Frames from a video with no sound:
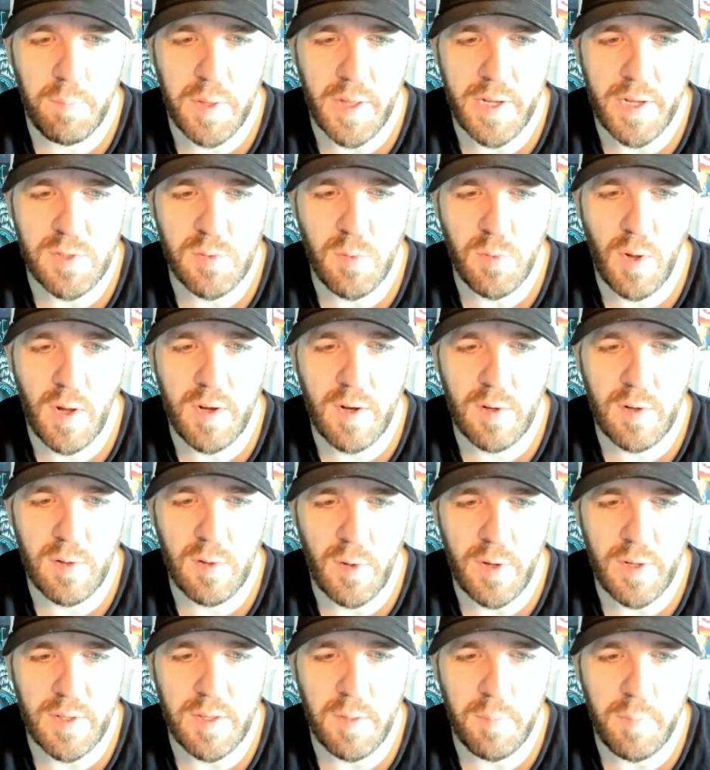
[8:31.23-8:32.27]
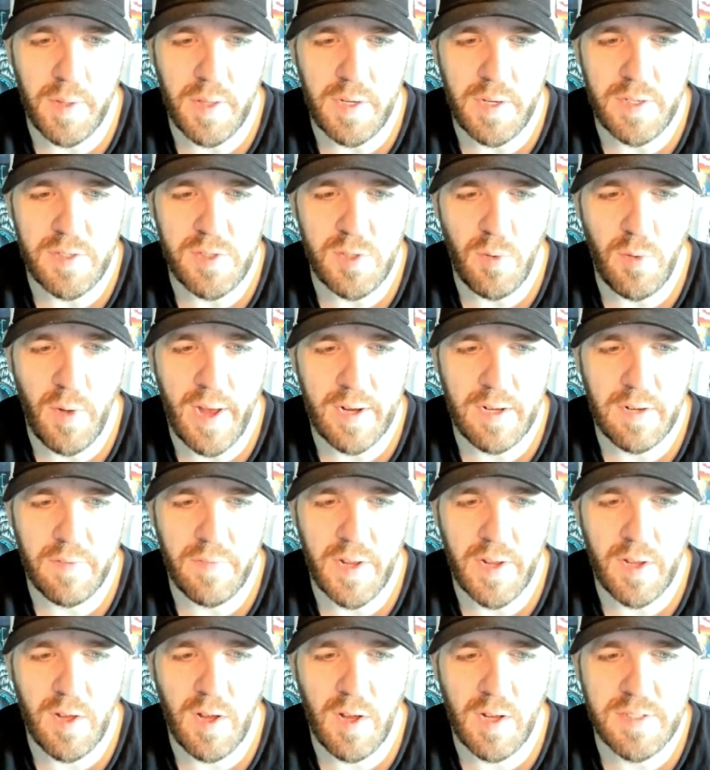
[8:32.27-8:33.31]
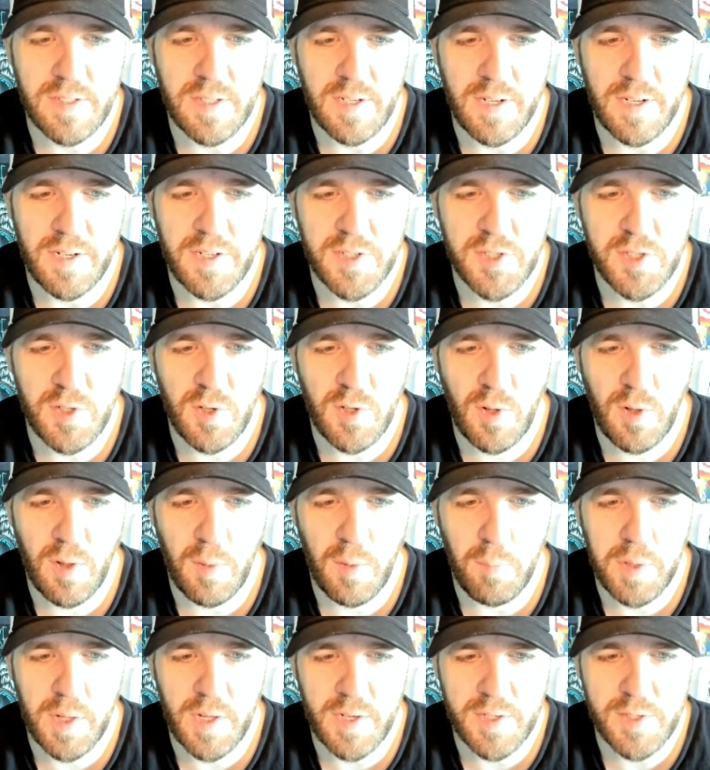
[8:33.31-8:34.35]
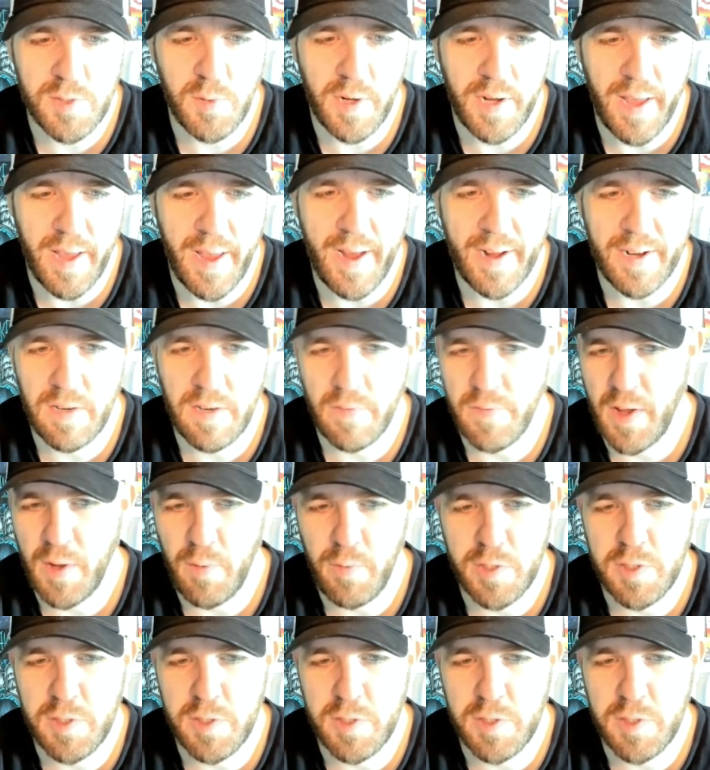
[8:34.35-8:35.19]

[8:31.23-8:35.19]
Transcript: Planeswalker loyalty abilities, you activate, cost an additional +1 to activate,